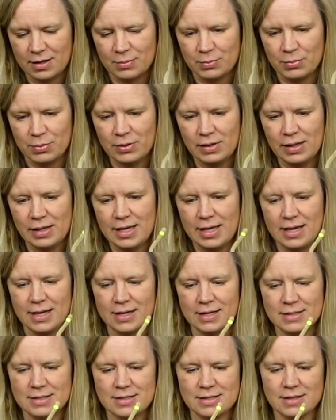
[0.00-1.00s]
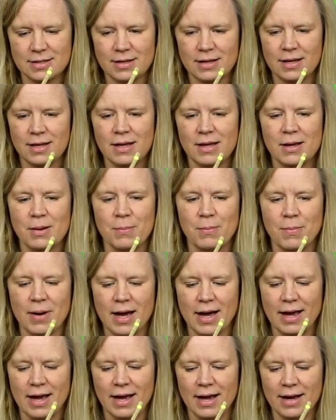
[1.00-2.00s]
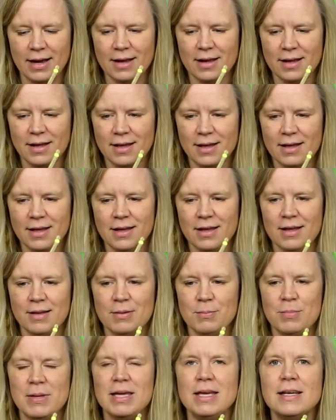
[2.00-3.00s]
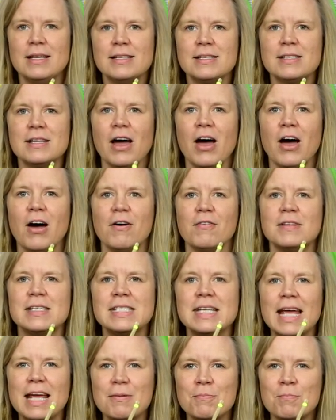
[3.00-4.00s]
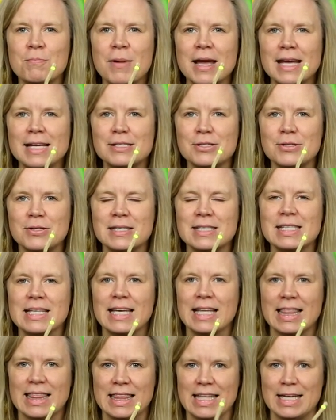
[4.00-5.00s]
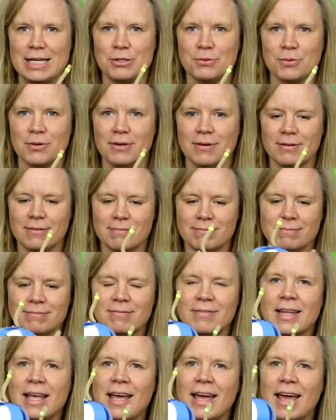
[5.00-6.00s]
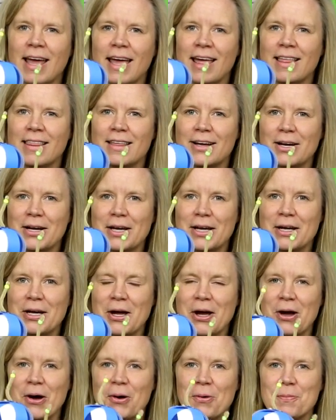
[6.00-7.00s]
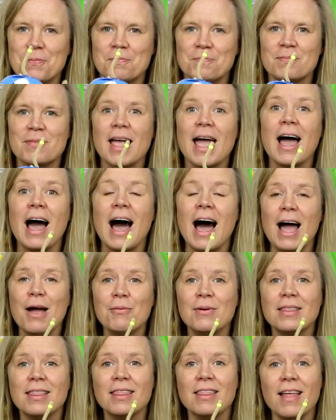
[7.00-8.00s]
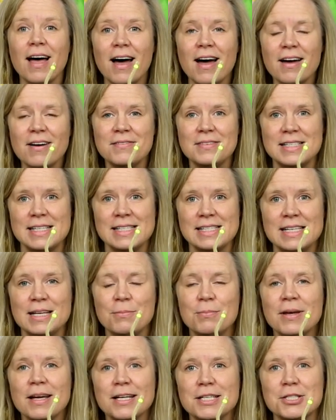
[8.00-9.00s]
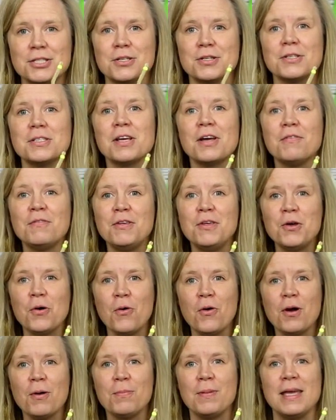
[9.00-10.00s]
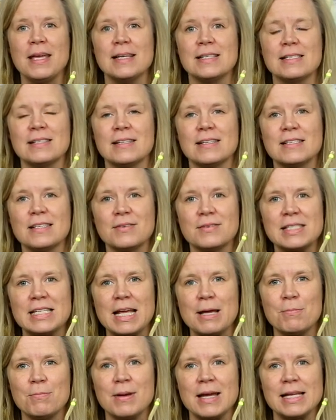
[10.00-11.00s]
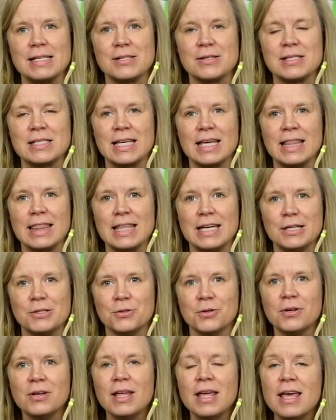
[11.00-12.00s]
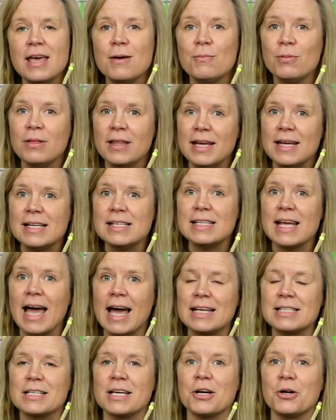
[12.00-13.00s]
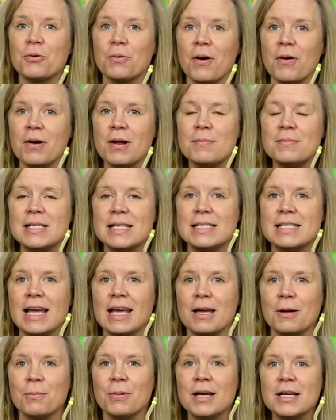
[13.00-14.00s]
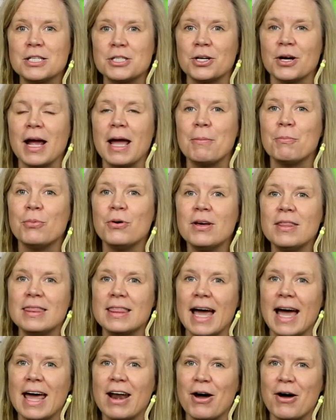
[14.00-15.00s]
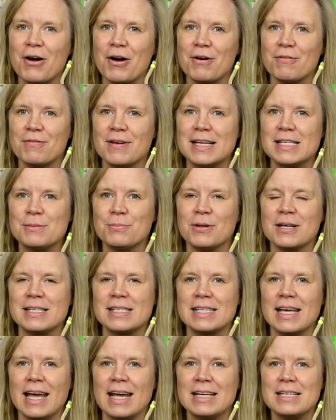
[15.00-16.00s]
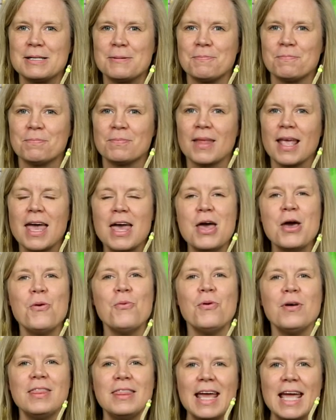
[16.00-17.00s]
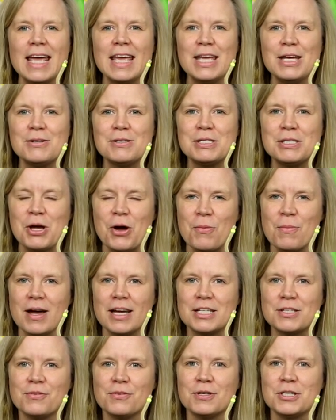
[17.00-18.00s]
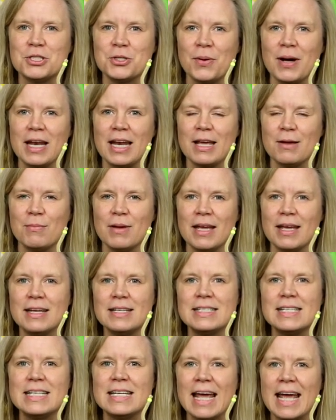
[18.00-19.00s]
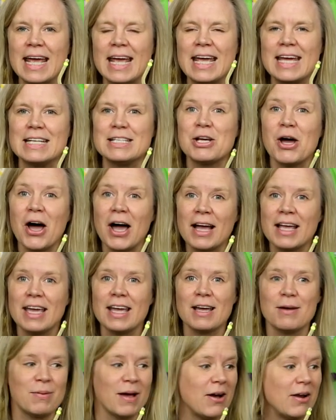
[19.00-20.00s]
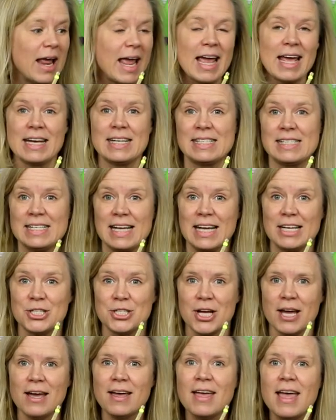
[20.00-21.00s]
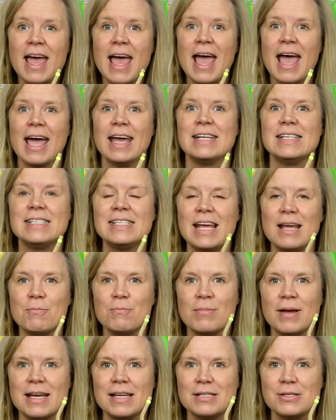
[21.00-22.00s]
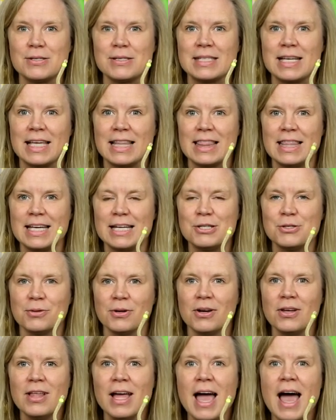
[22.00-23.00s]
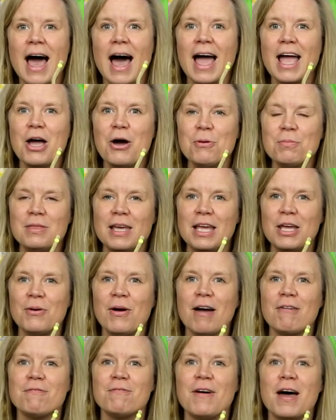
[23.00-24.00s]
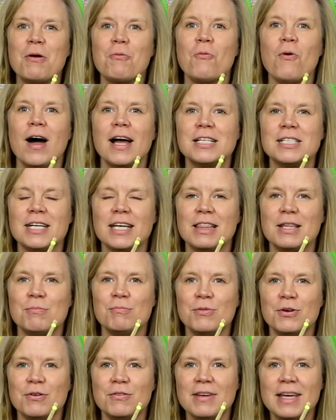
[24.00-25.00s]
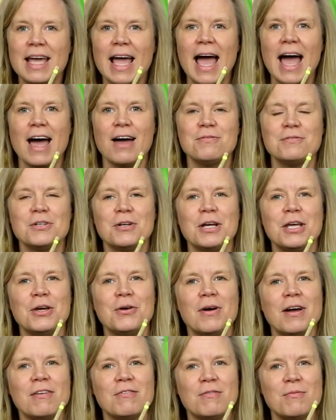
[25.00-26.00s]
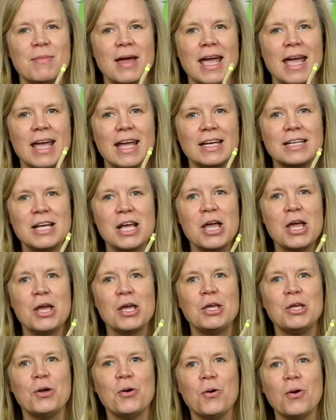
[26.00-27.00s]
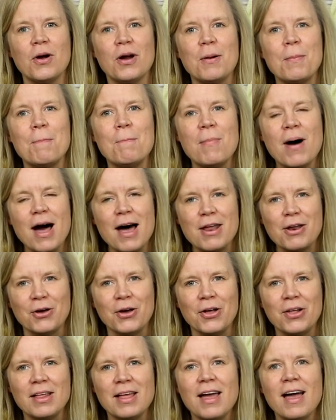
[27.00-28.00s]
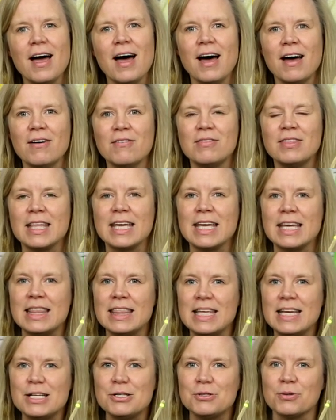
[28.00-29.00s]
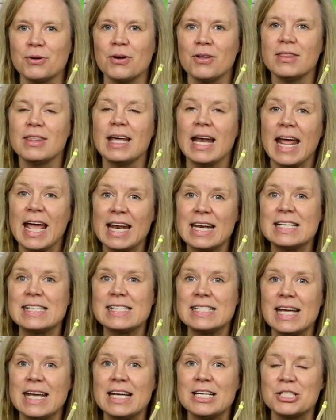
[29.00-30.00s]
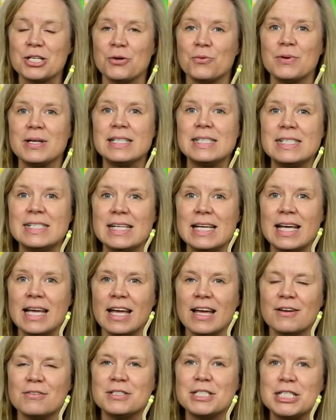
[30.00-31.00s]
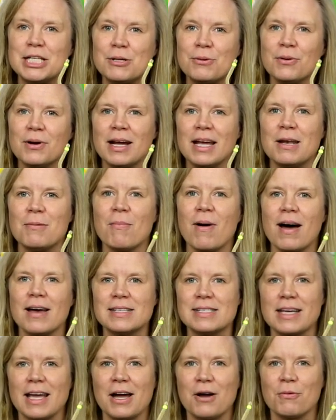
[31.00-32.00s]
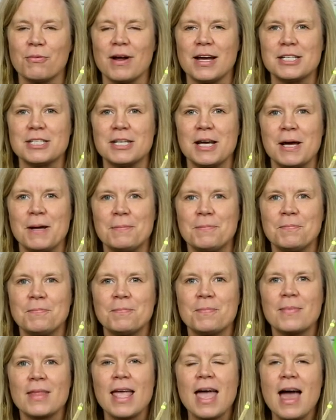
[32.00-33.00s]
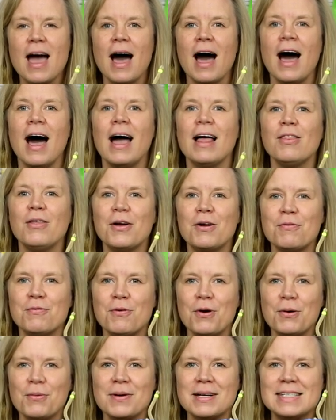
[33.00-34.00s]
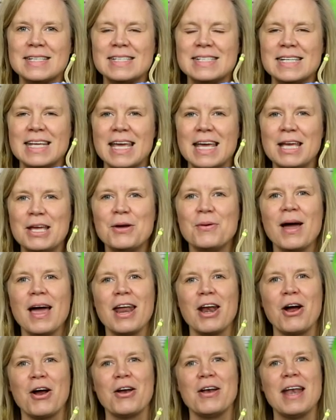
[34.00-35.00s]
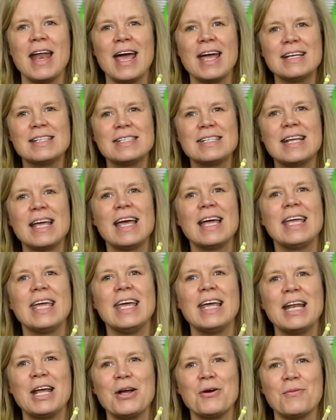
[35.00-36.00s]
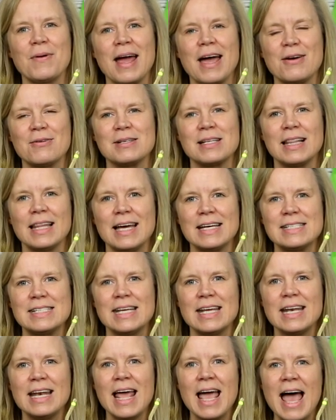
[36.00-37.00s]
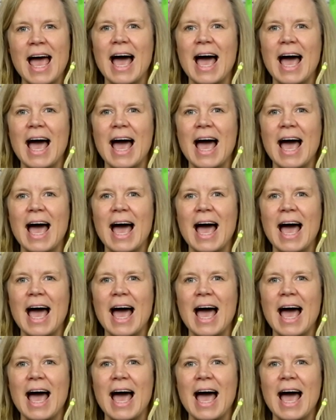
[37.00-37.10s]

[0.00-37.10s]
complete my piece of St. Basil's Cathedral. There you go. I would love to see pictures of your pieces of St. Basil's Cathedral. Please ask a grown-up to take a picture and put that on our Facebook site. Well, thank you so much for joining me today in talking about Anastasia and St. Basil's Cathedral. I hope that you have fun watching the movie after you have made your model of the cathedral that Anastasia would see if she were in Moscow, Russia. I look forward to seeing you at our next Kidding Around lesson.